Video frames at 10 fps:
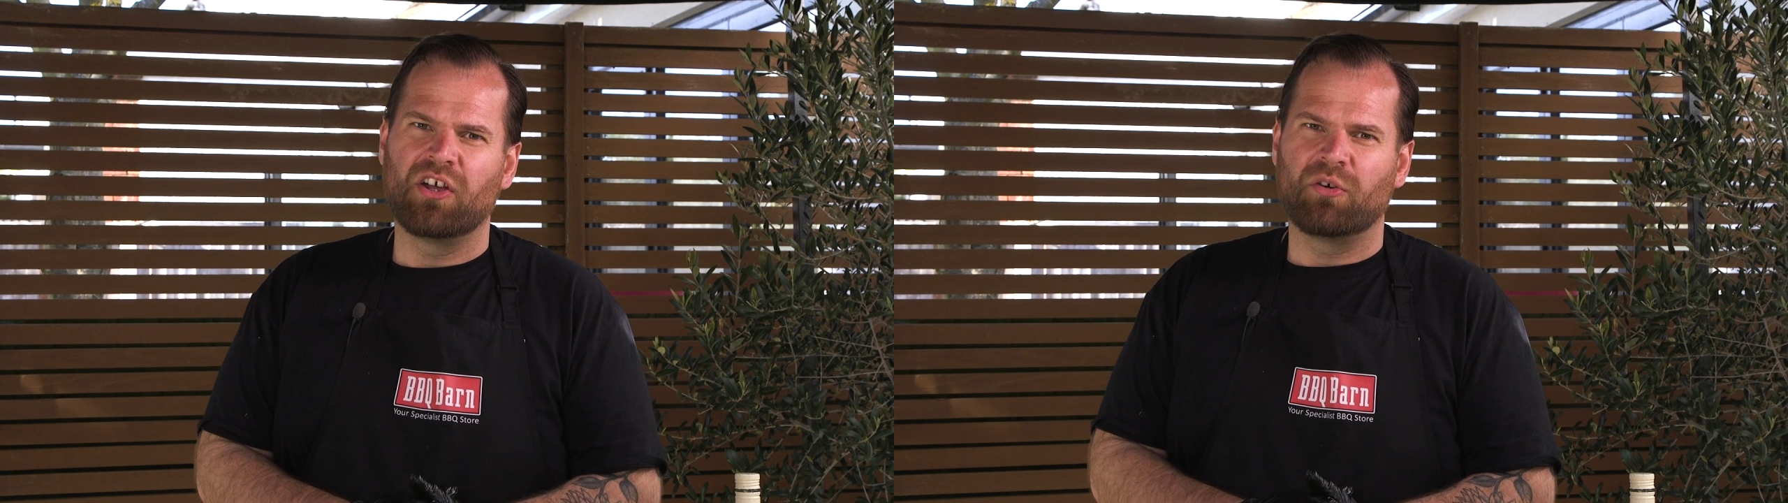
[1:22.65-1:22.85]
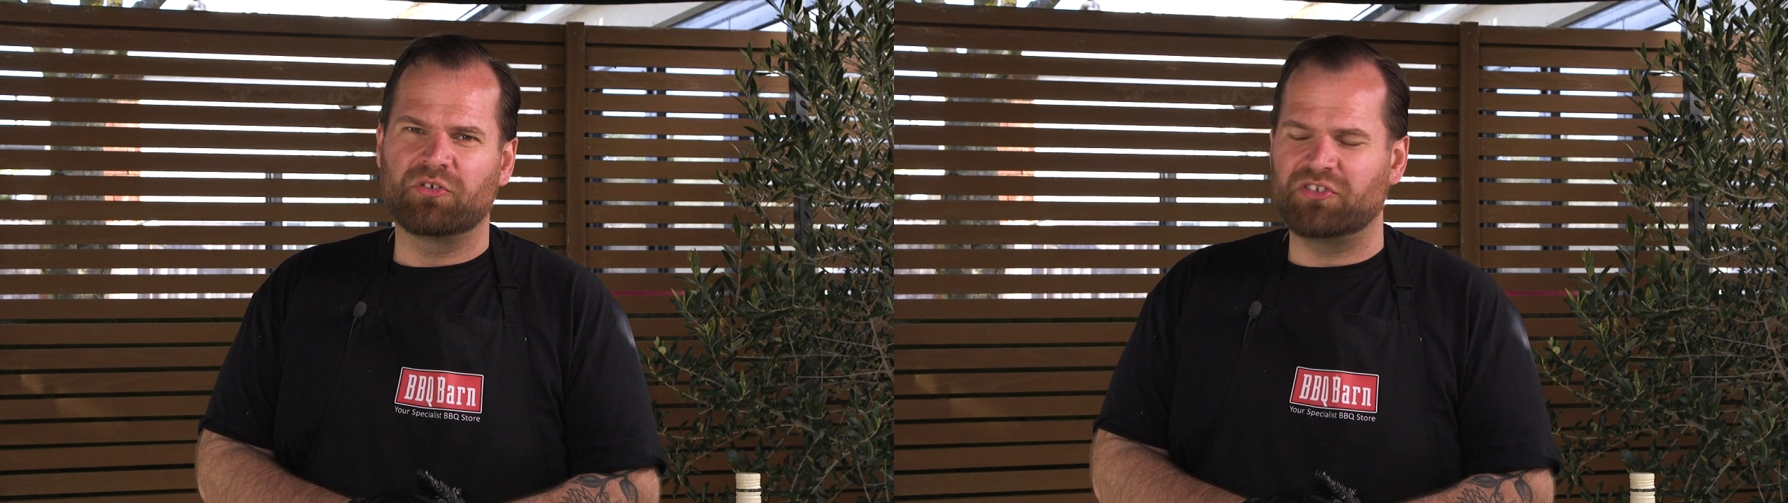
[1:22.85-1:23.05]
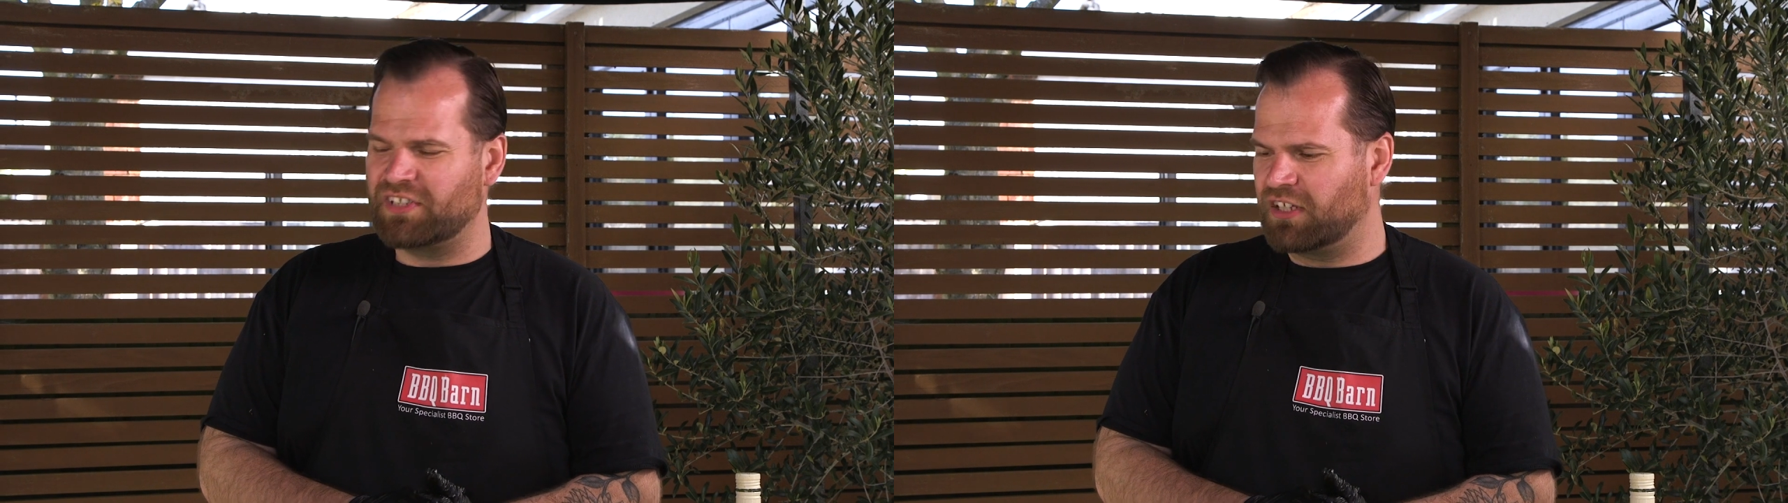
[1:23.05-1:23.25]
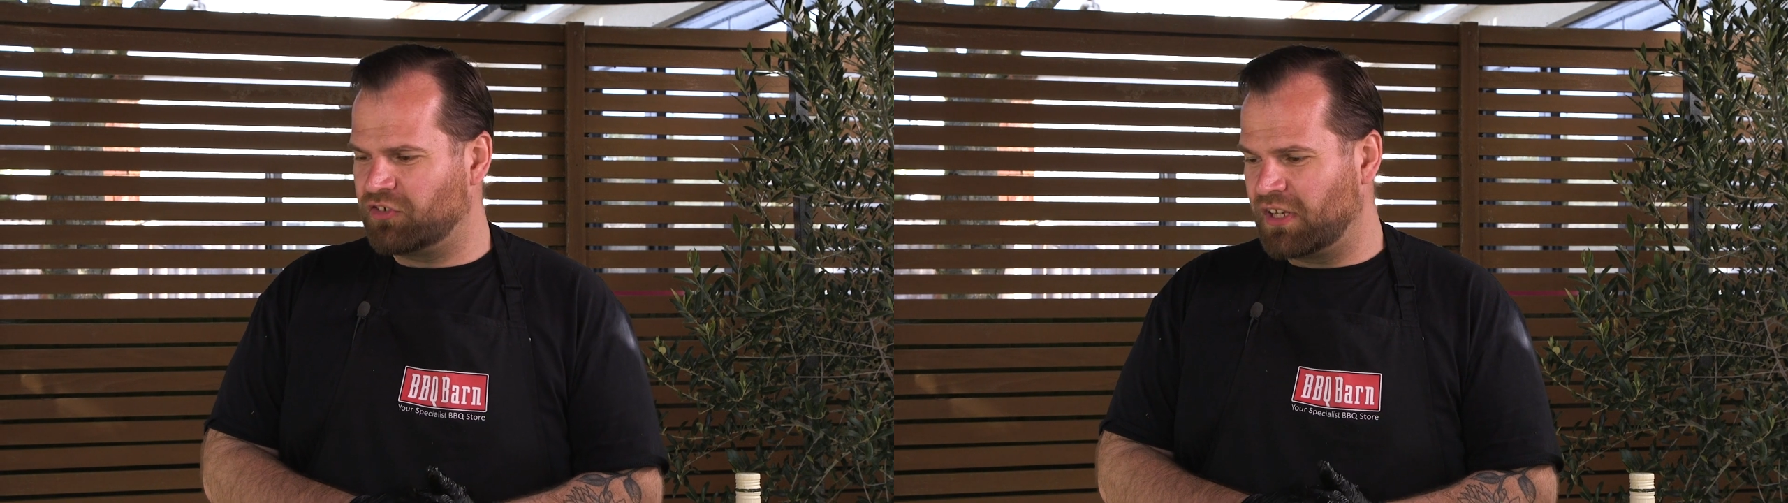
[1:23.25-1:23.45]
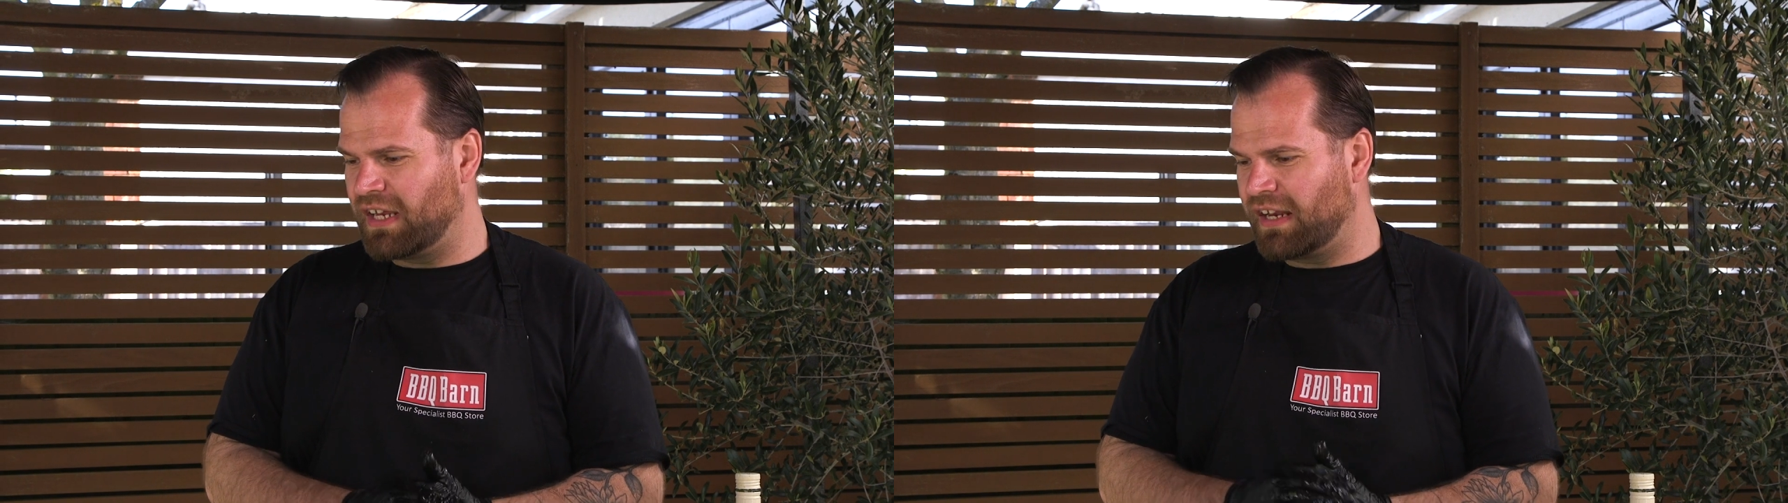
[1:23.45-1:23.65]
which is
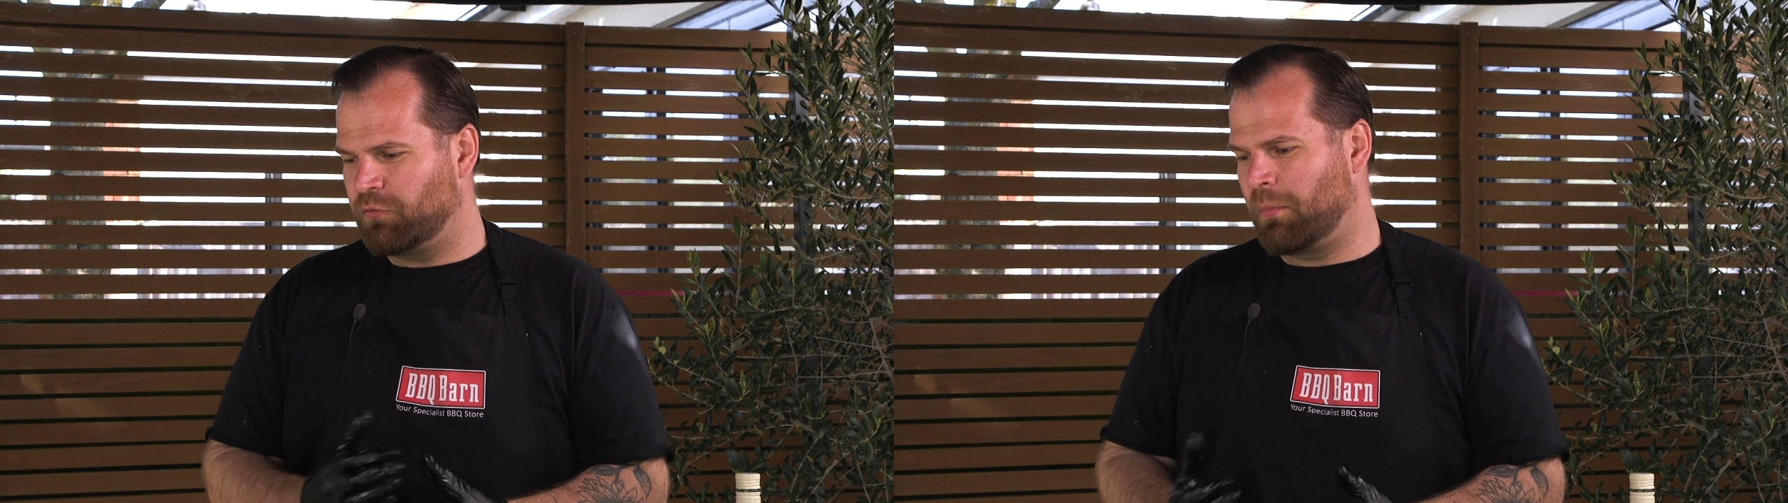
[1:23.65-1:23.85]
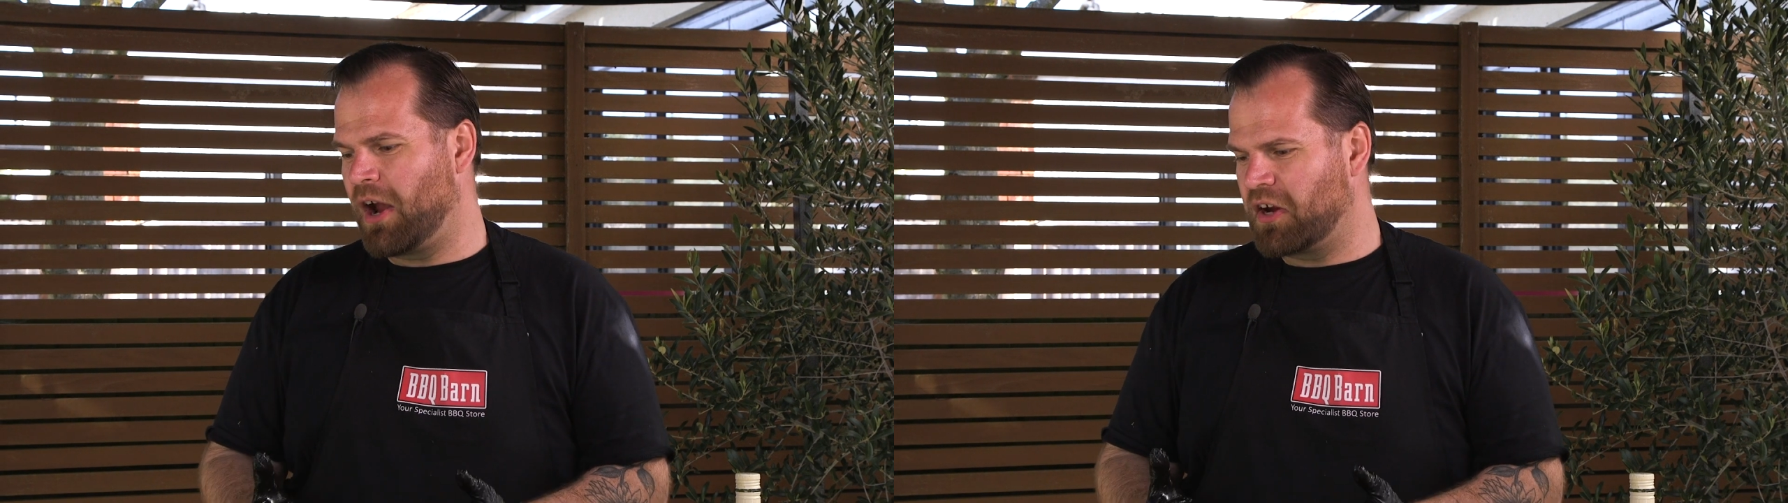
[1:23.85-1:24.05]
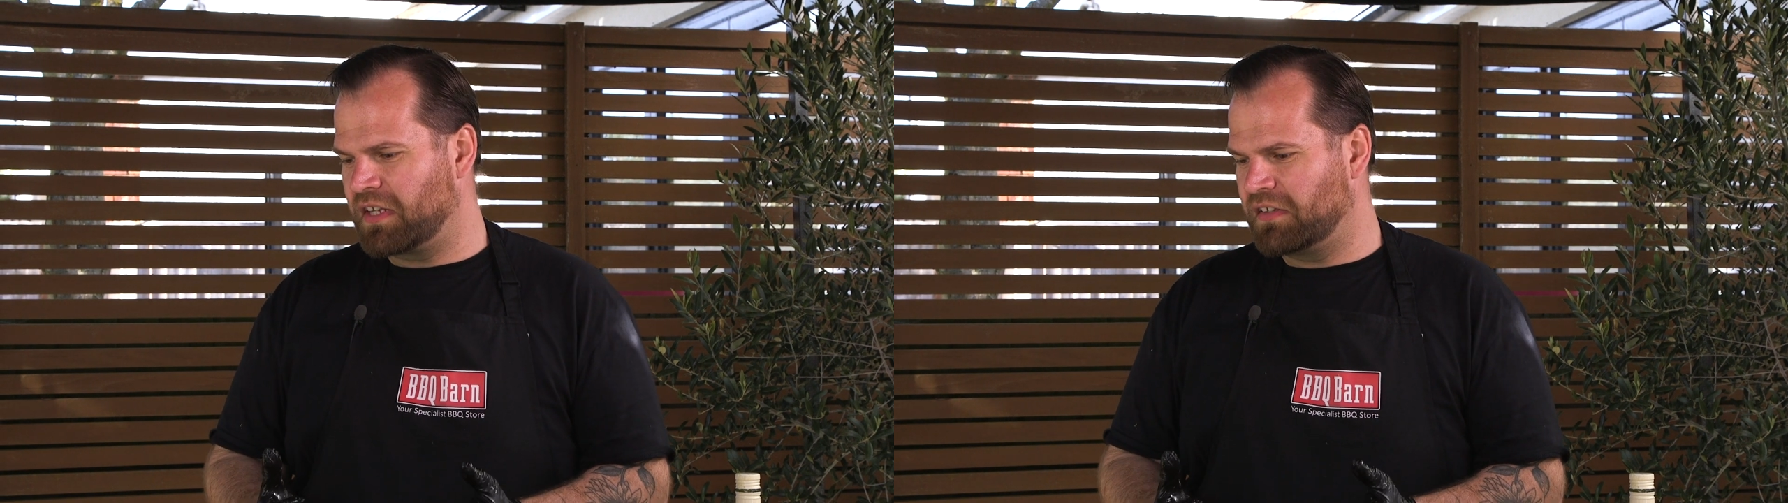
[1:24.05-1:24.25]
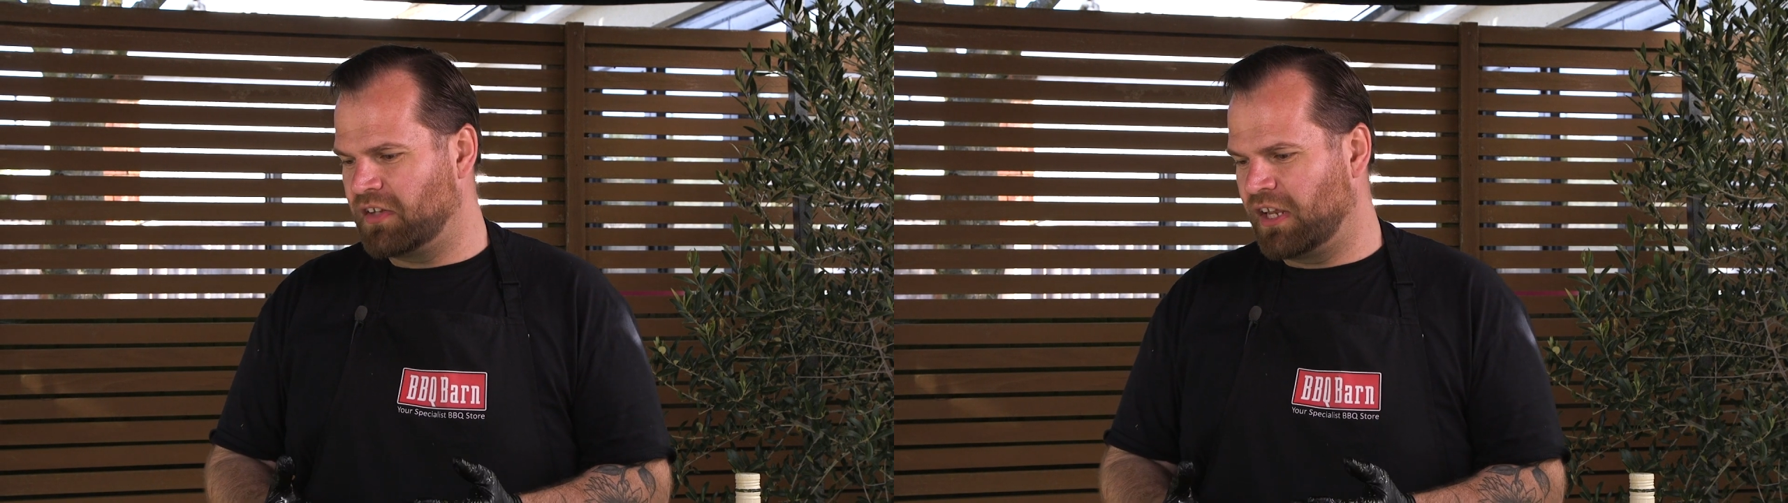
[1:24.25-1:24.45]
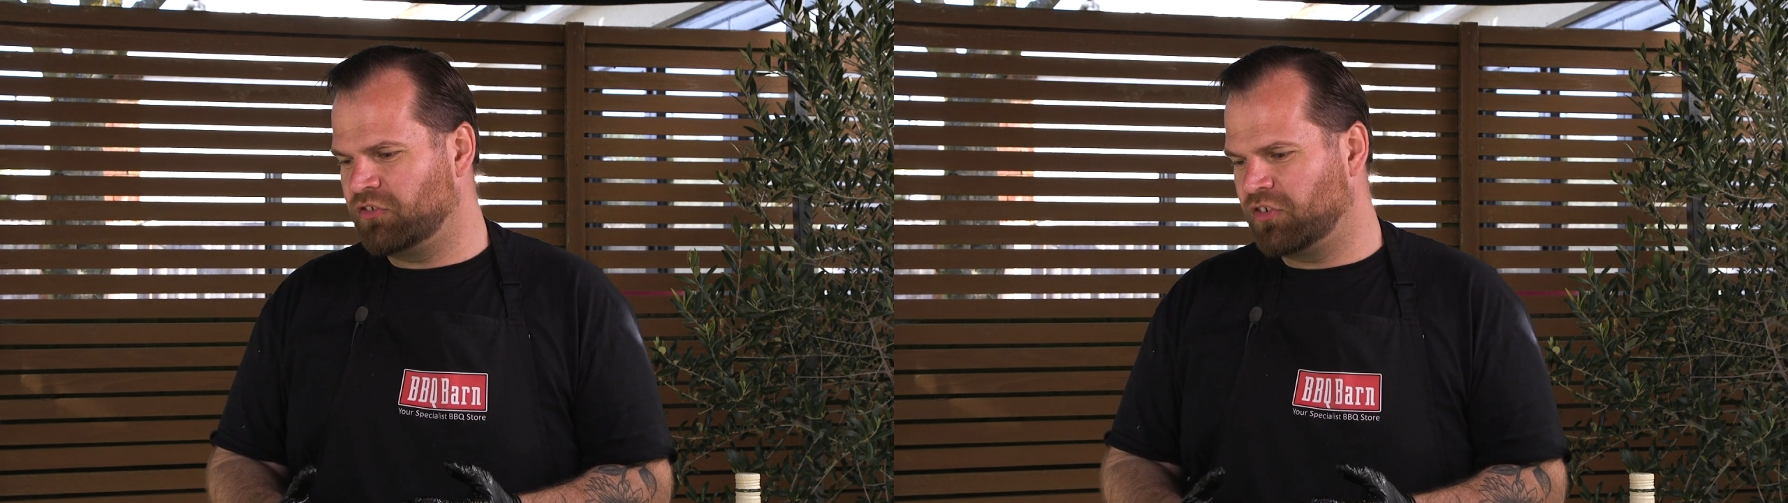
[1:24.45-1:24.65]
actually a Native American
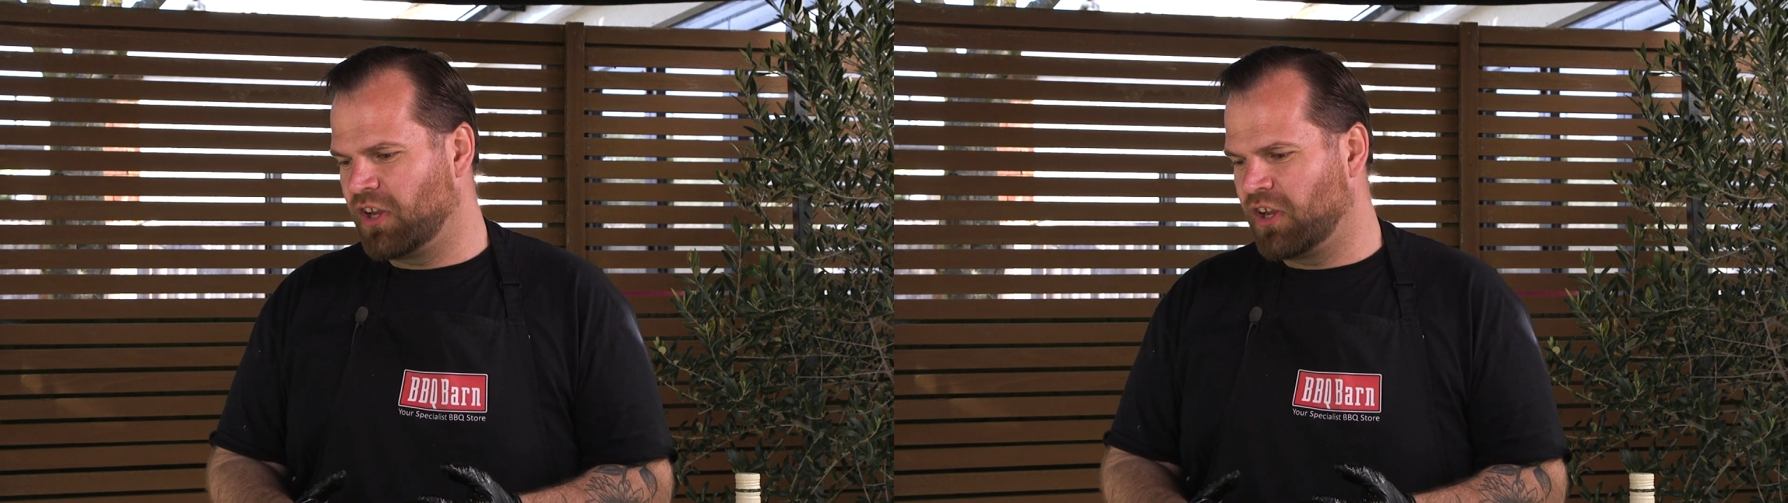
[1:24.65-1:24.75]
dish.